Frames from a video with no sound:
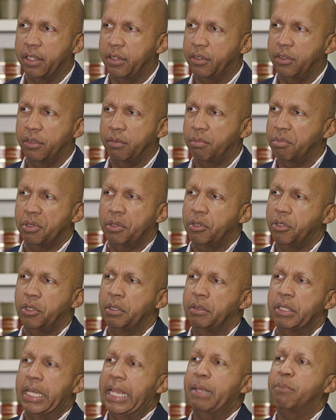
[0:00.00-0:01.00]
is.
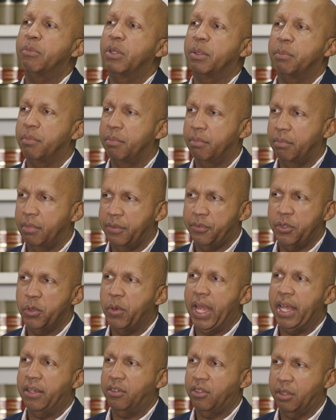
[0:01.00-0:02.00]
Couldn't name them if
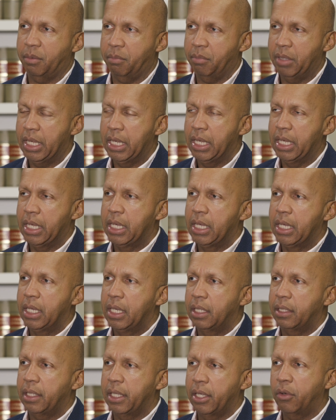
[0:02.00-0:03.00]
you asked them.
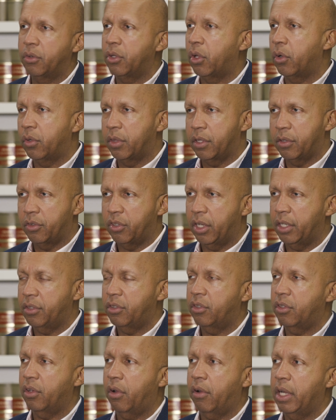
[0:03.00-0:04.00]
They don't know who their
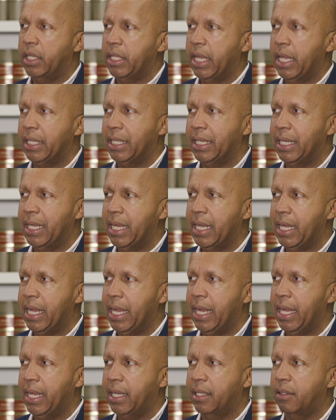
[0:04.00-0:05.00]
judges are, and that
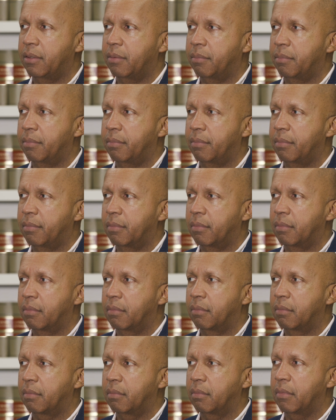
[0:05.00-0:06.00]
can't
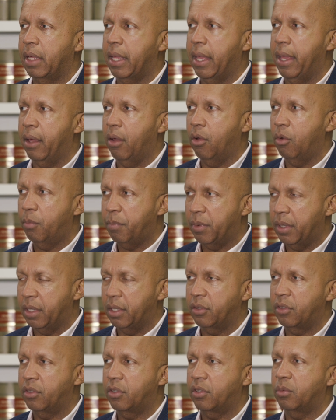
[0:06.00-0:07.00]
help
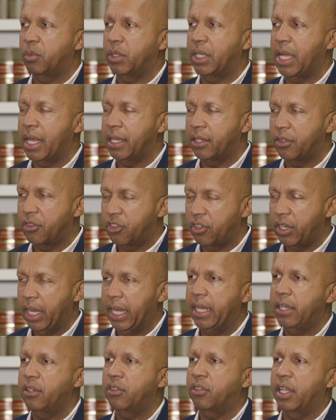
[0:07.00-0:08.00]
us. We got to
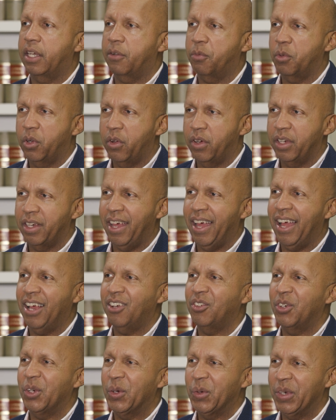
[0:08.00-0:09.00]
change that if we're going to
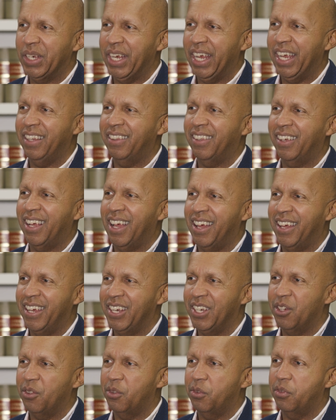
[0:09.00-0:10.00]
actually create the
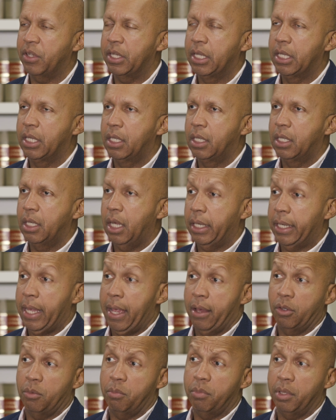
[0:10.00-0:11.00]
kind of
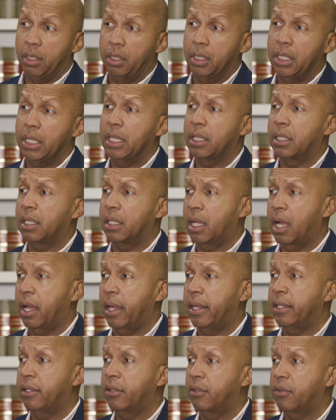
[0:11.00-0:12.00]
accountability and the
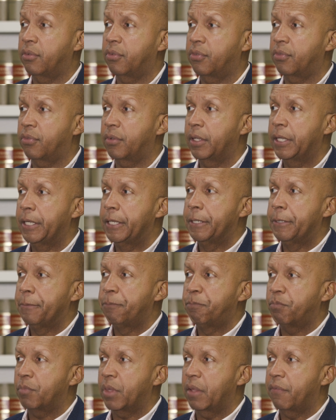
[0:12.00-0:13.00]
kind of
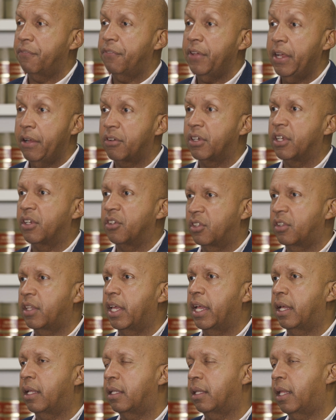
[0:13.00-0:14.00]
fairness
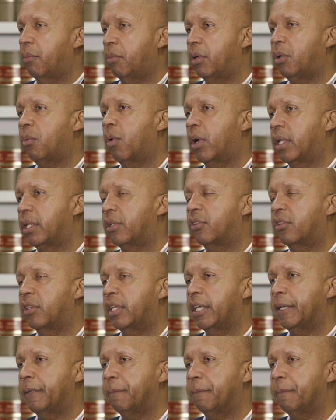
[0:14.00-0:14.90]
that we want to see.